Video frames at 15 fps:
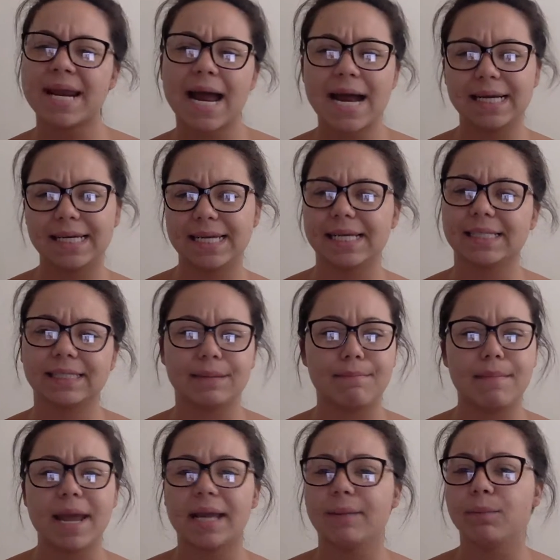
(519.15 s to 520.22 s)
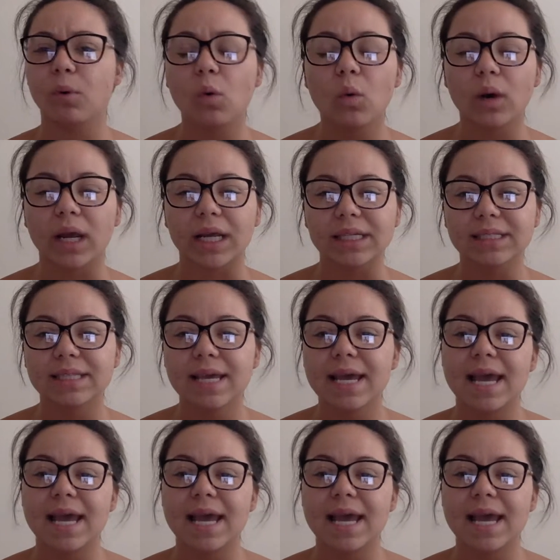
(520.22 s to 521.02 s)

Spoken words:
ideas, some main points,